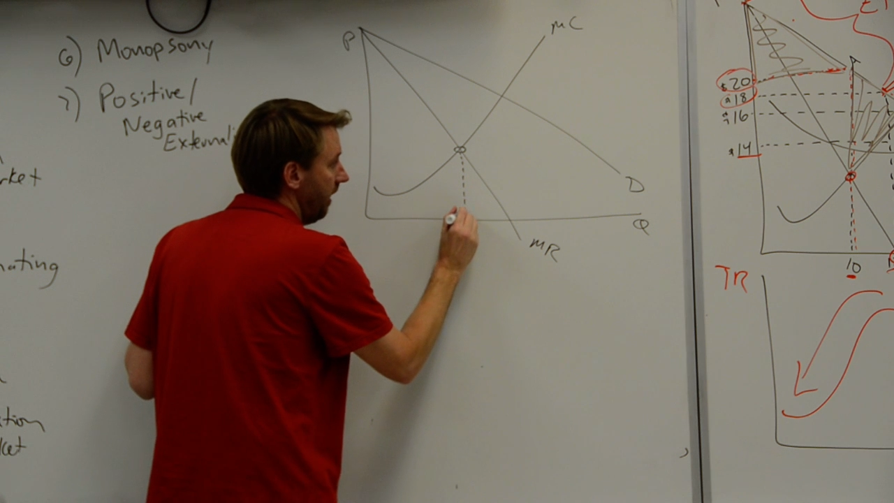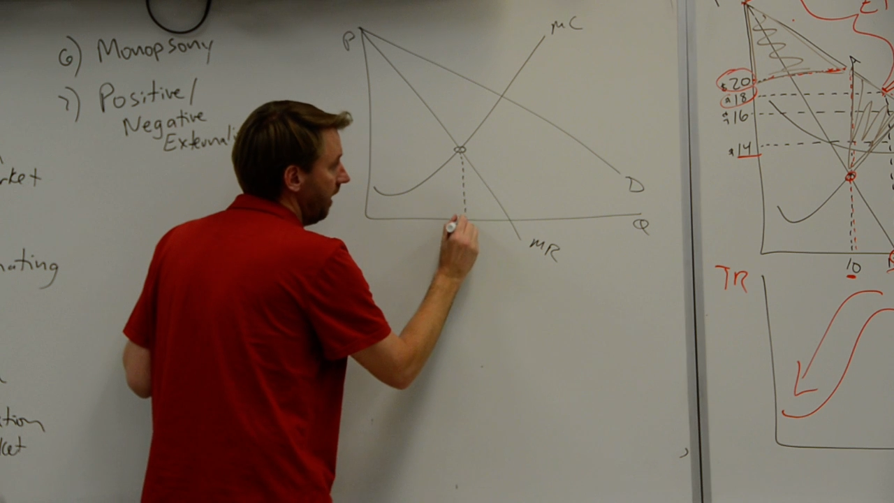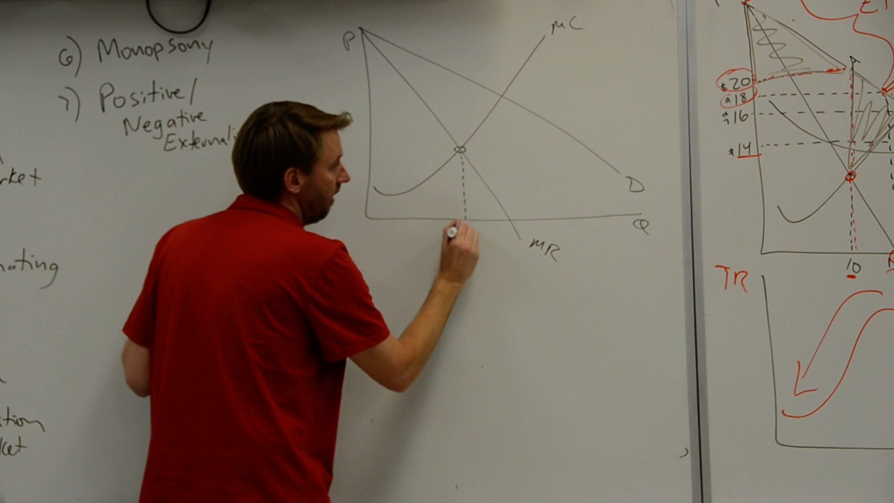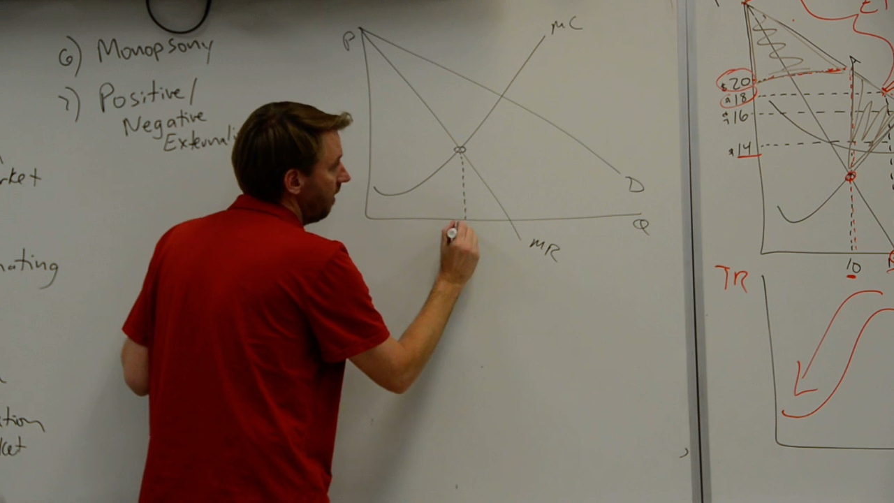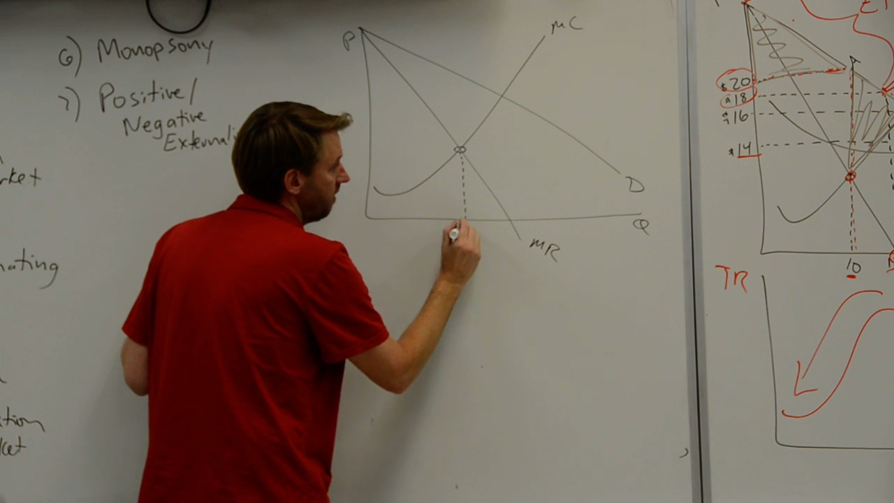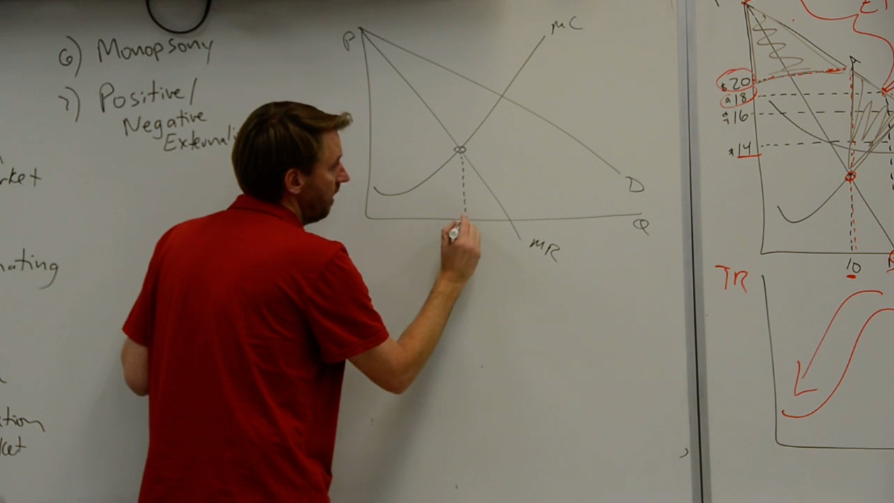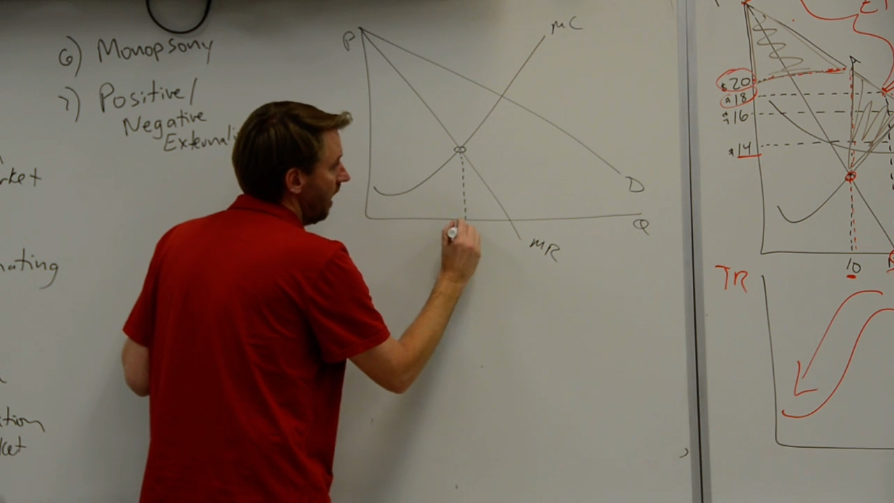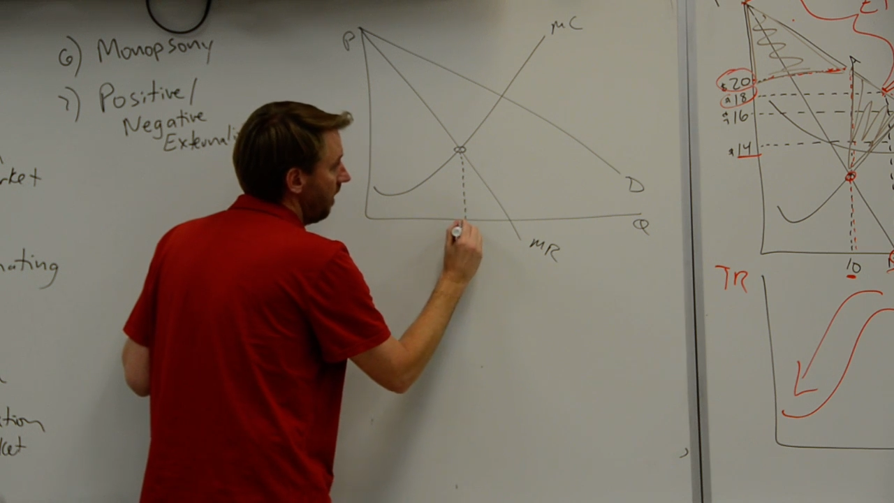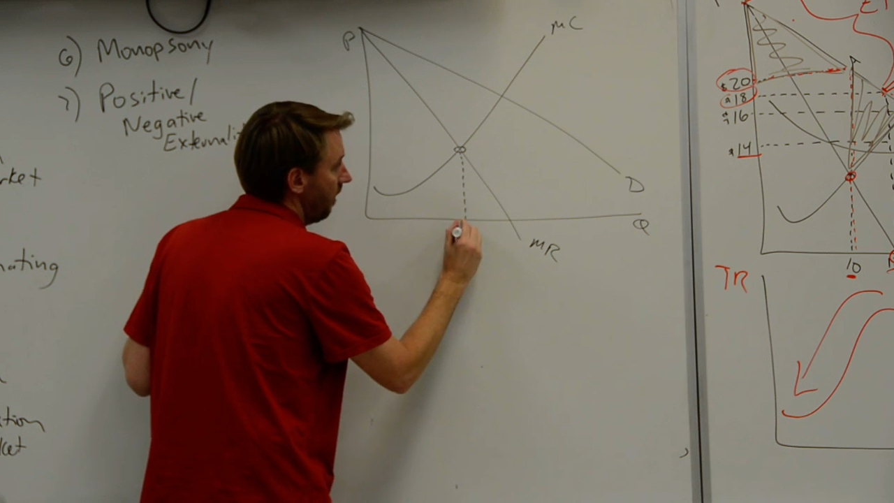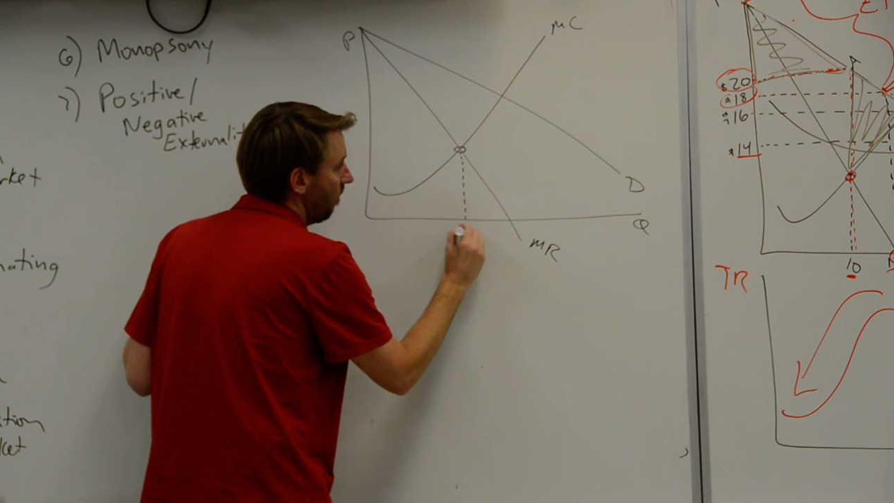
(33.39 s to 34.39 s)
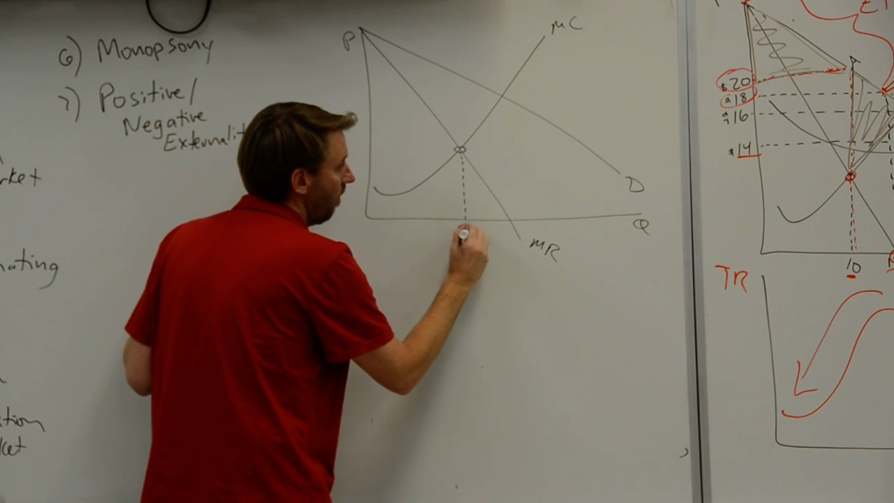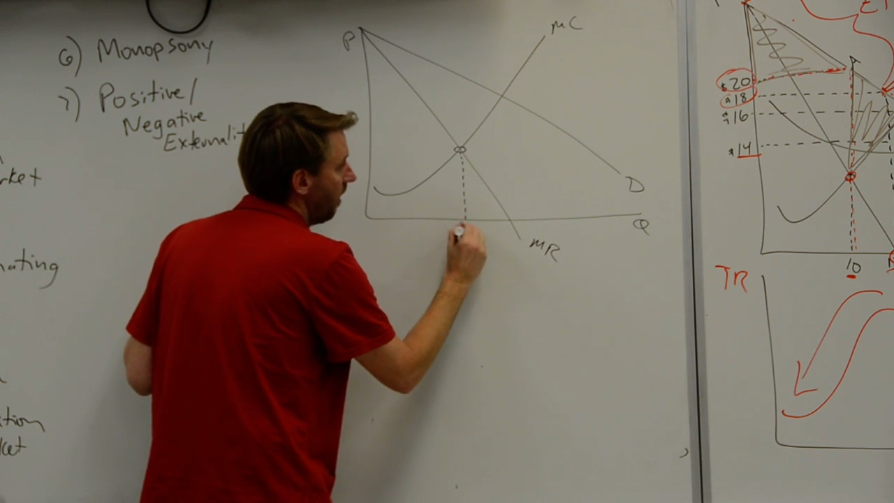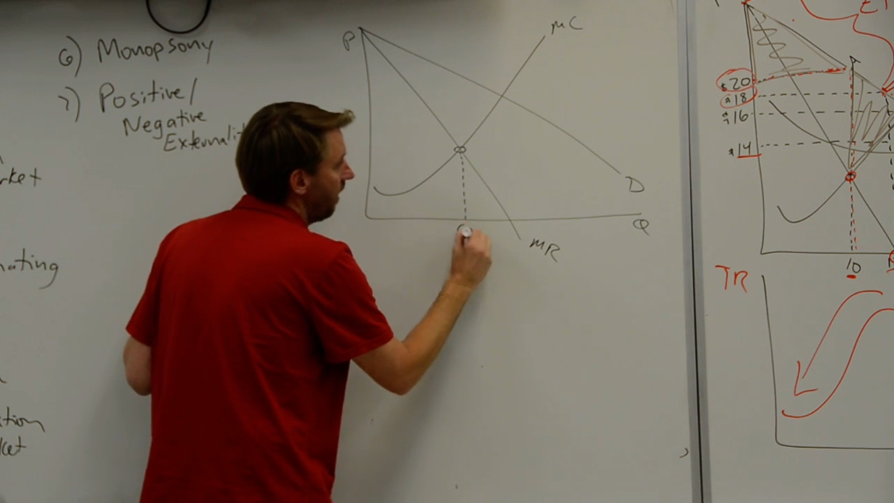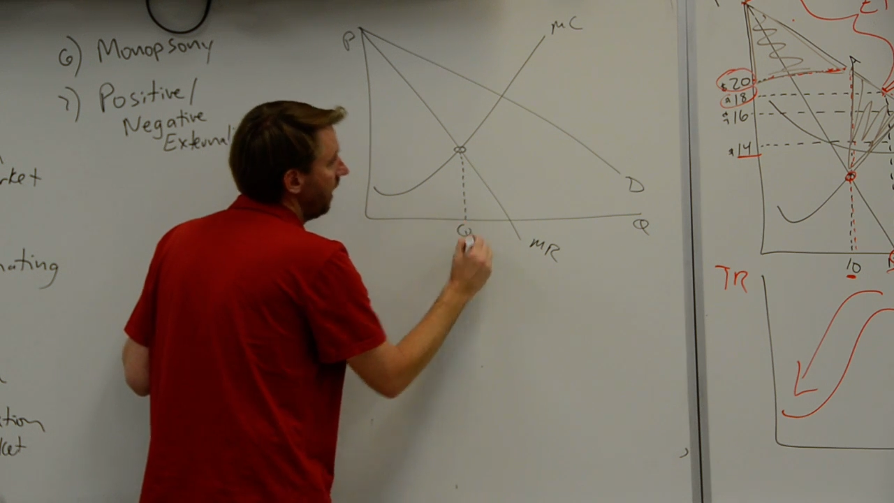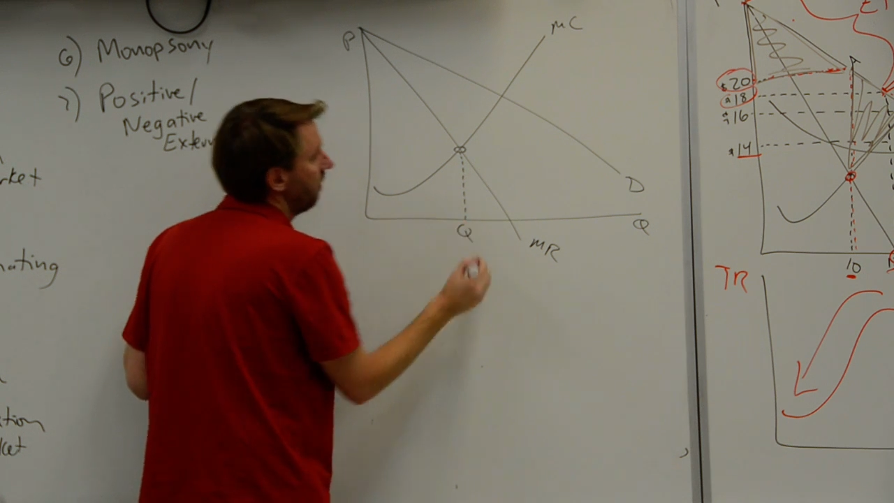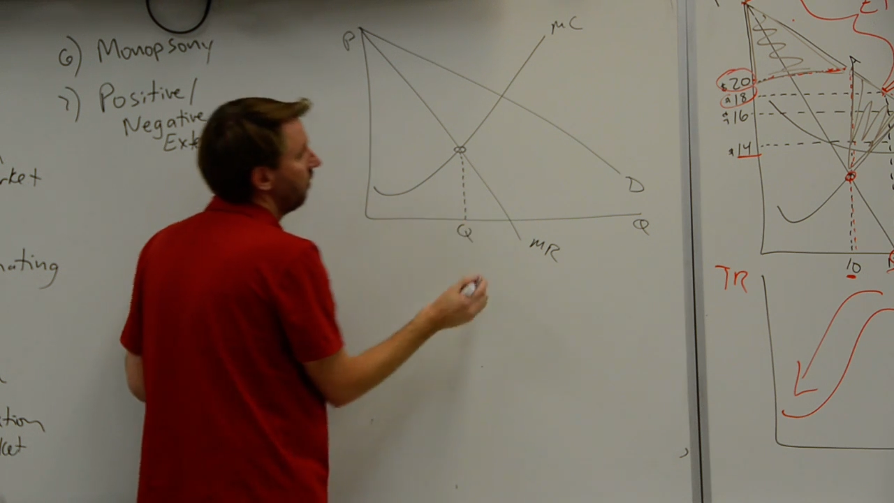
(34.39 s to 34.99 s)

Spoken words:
Here's the quantity